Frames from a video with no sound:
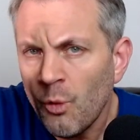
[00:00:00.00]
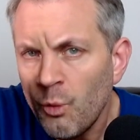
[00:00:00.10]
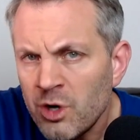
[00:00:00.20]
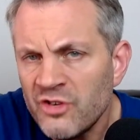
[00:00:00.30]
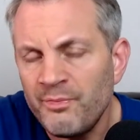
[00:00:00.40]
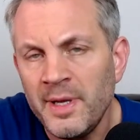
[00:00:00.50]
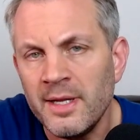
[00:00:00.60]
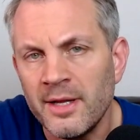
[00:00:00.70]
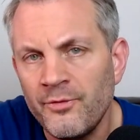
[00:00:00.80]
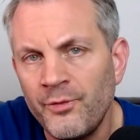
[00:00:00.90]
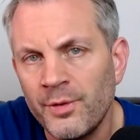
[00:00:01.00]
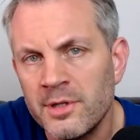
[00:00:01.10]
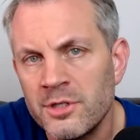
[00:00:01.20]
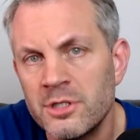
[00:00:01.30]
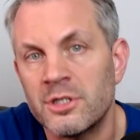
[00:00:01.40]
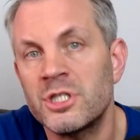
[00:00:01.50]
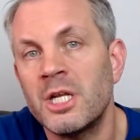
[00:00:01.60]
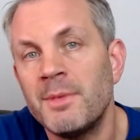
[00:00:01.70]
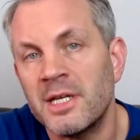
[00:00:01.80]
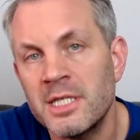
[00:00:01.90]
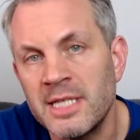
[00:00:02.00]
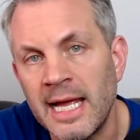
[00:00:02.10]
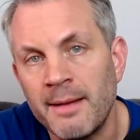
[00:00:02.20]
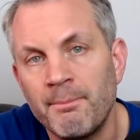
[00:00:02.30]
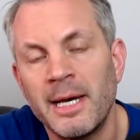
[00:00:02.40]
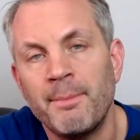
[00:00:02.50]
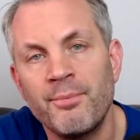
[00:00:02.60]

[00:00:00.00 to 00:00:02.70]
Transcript: would have been influenced to some extent by